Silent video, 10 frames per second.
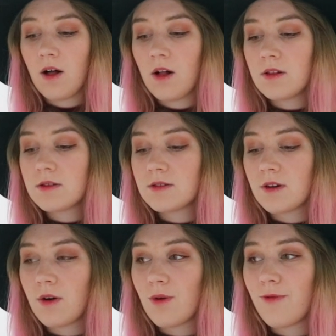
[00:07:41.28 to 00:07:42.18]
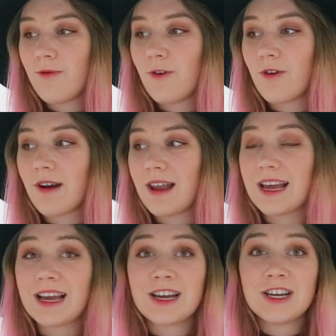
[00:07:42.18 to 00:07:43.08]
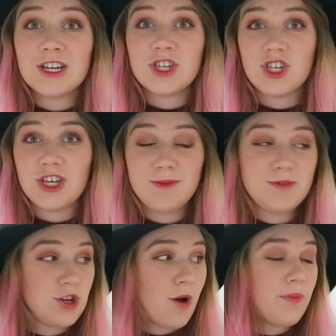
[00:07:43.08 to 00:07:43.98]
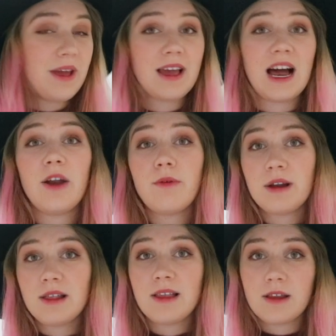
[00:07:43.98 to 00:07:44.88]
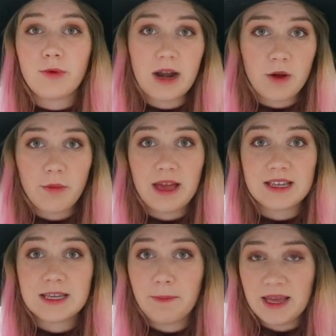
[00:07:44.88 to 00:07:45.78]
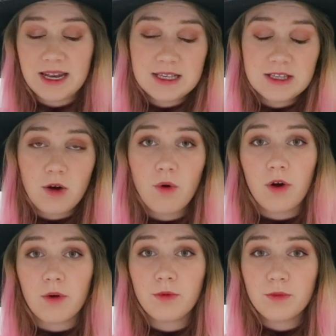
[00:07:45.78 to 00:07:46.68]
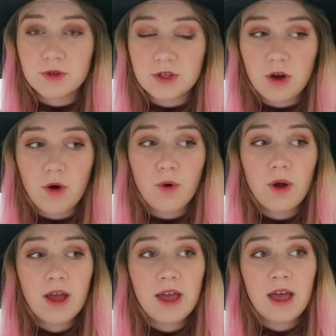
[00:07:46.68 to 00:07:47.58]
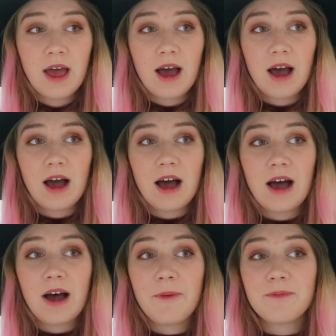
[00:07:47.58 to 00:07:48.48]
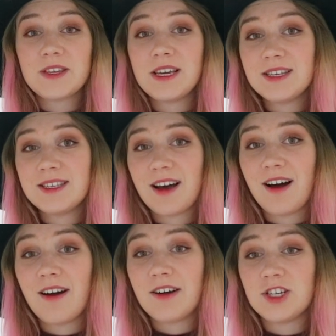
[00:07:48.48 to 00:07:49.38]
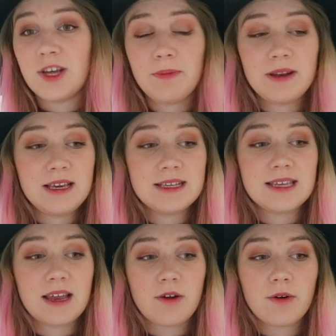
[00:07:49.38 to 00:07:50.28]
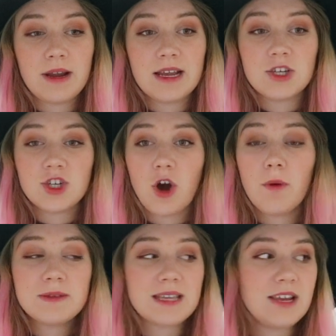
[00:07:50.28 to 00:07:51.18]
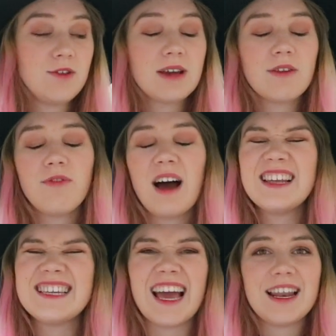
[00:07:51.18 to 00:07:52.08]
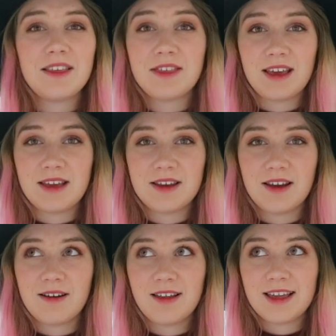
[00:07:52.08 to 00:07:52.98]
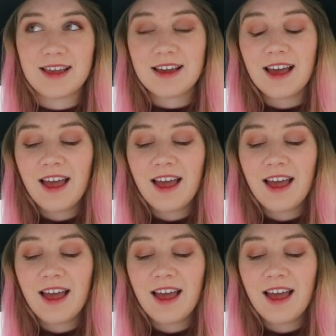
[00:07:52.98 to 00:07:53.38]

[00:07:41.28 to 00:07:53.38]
Also for like cheap shopping, I really recommend Miniso or Mumuso. These are Japanese and Korean shops and you can find anything there. Like